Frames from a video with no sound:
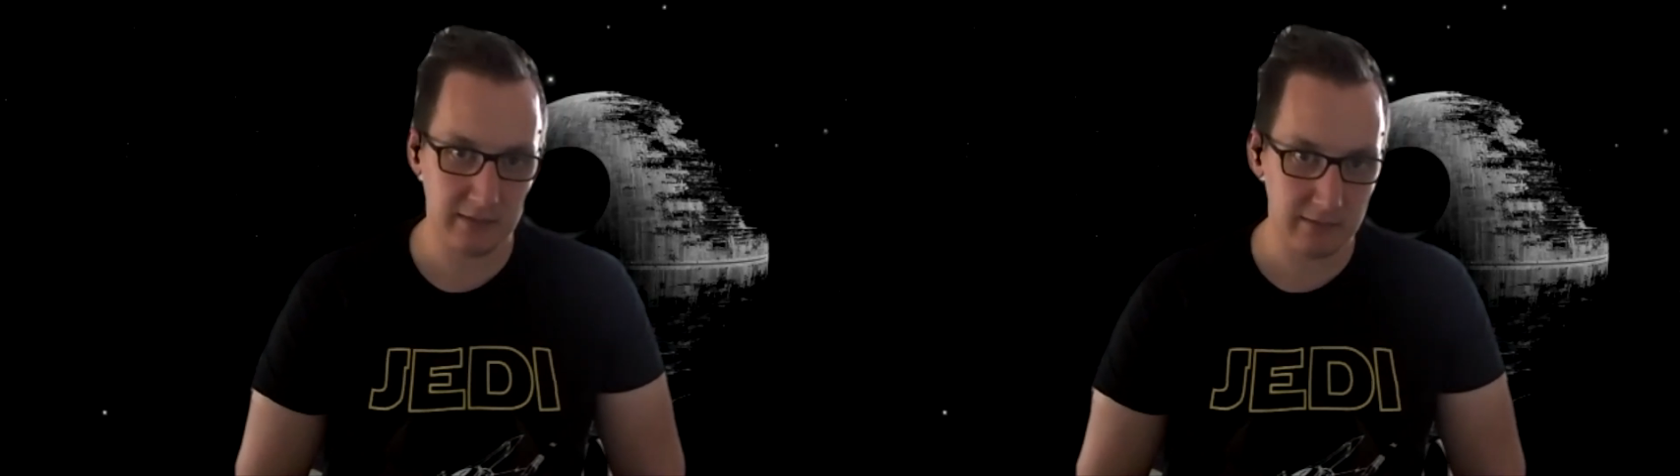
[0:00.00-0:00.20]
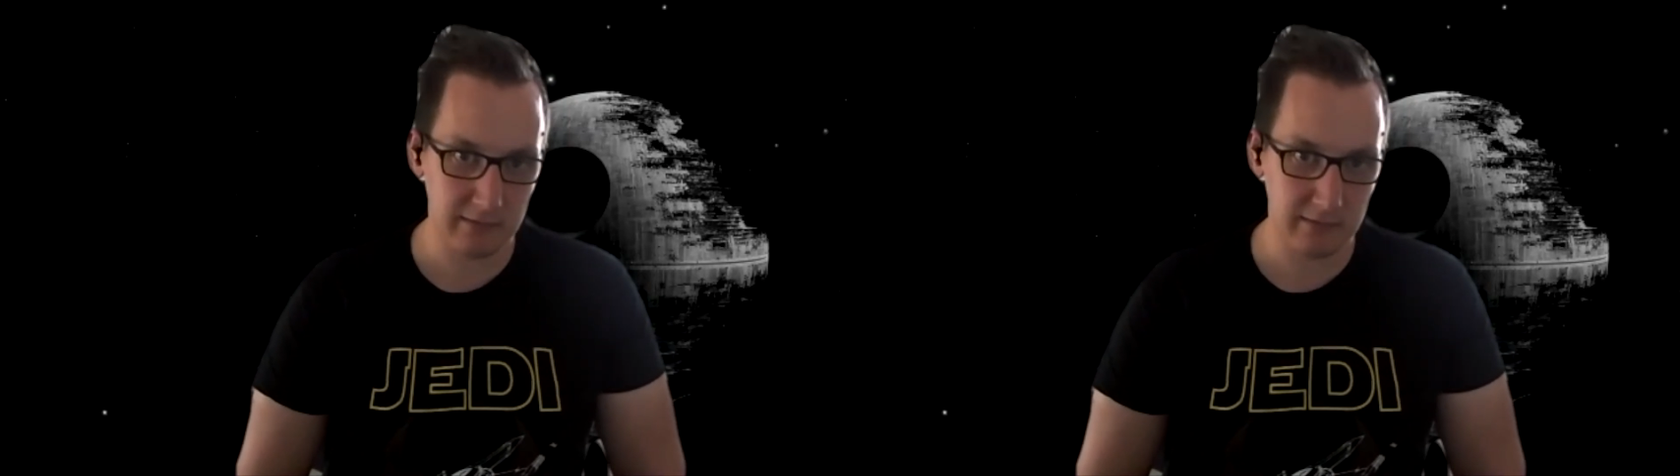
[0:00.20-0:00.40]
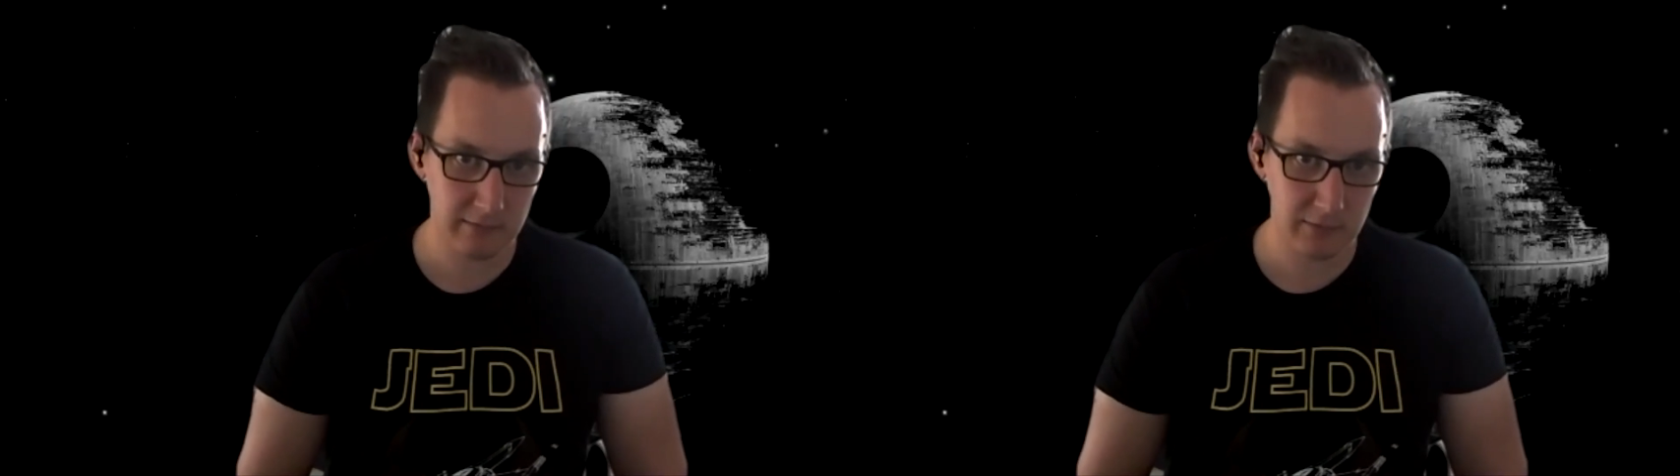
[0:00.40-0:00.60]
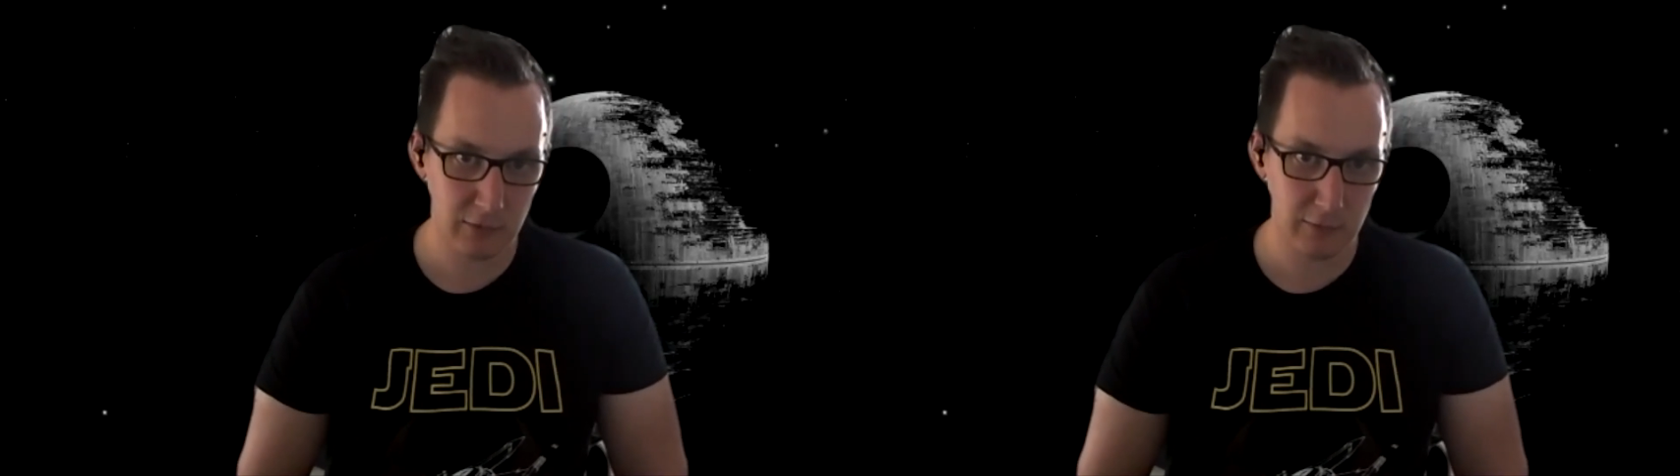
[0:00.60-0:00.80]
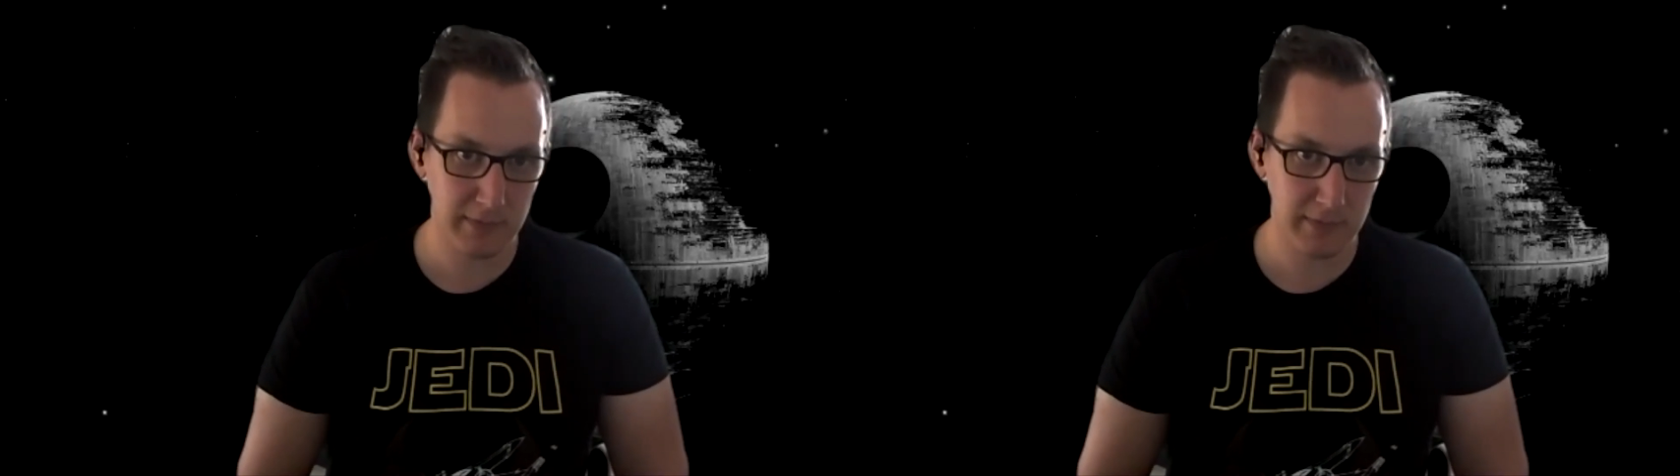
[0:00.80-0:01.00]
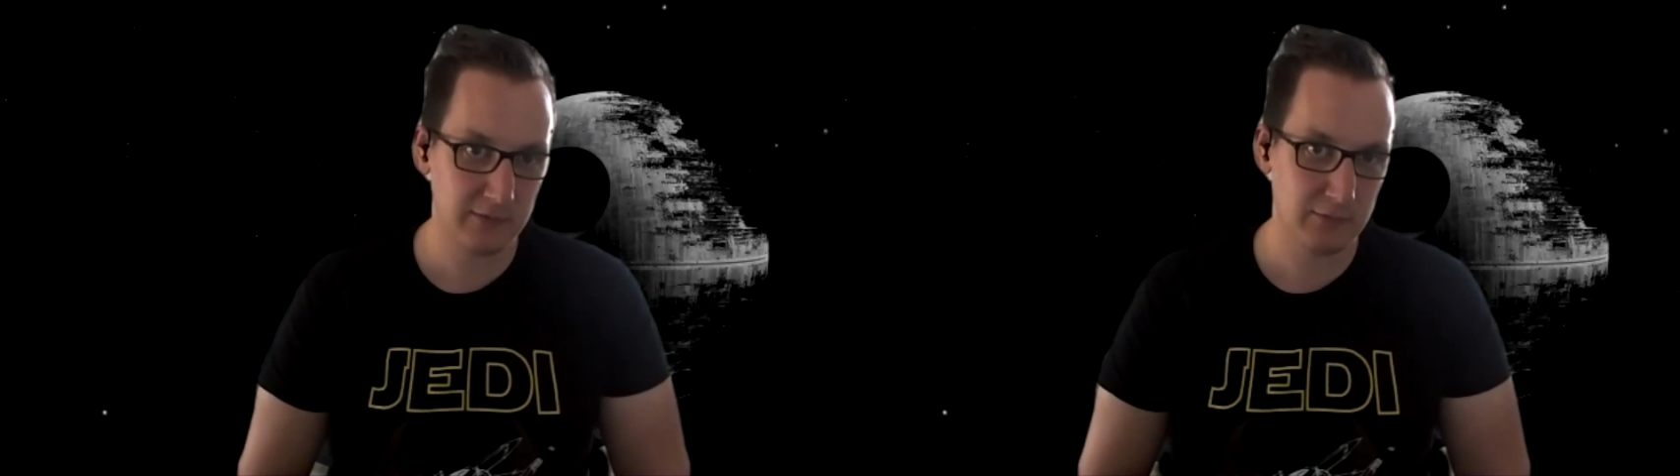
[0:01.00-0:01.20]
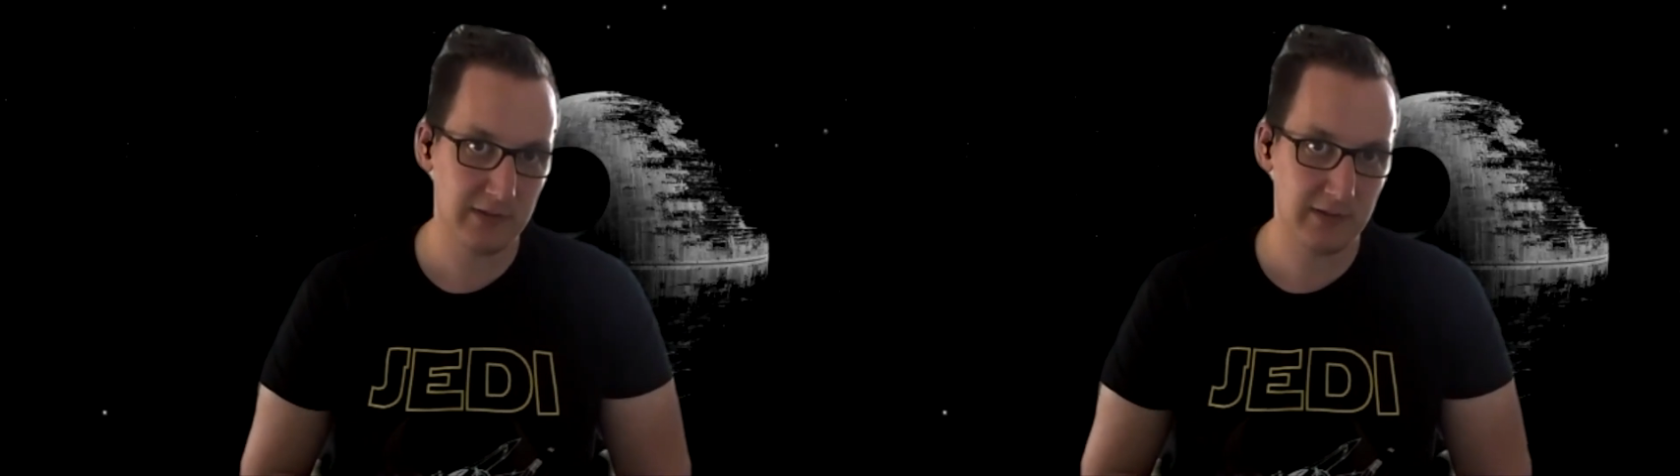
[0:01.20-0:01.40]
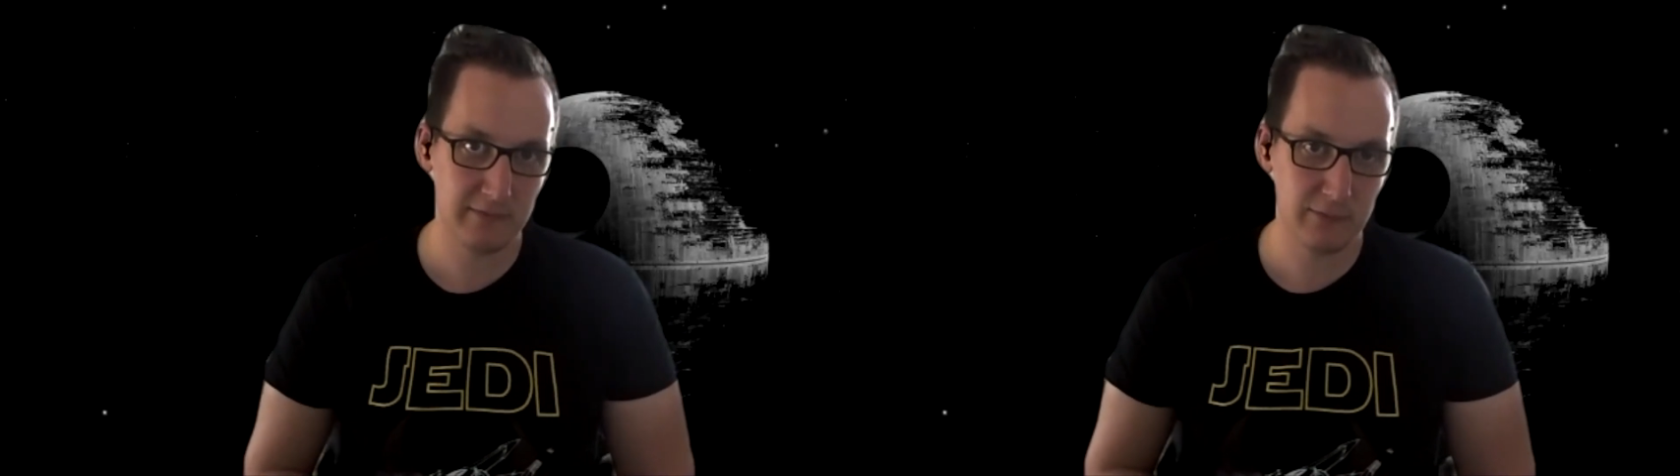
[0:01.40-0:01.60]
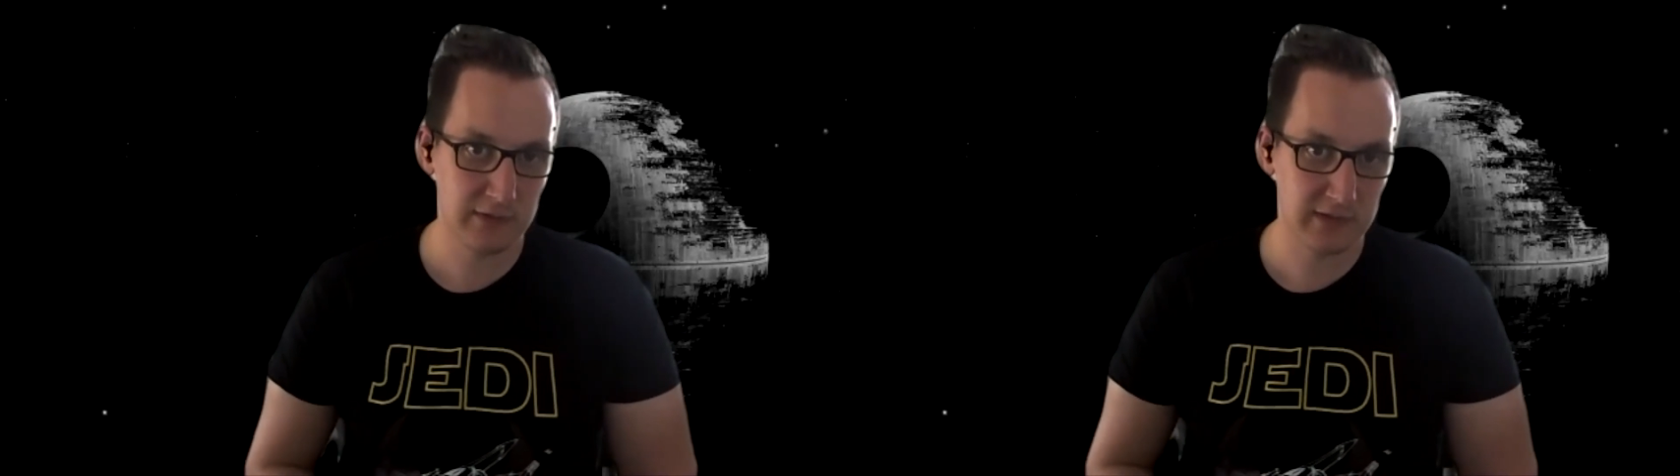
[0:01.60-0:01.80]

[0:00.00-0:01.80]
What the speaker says: compared to the full-time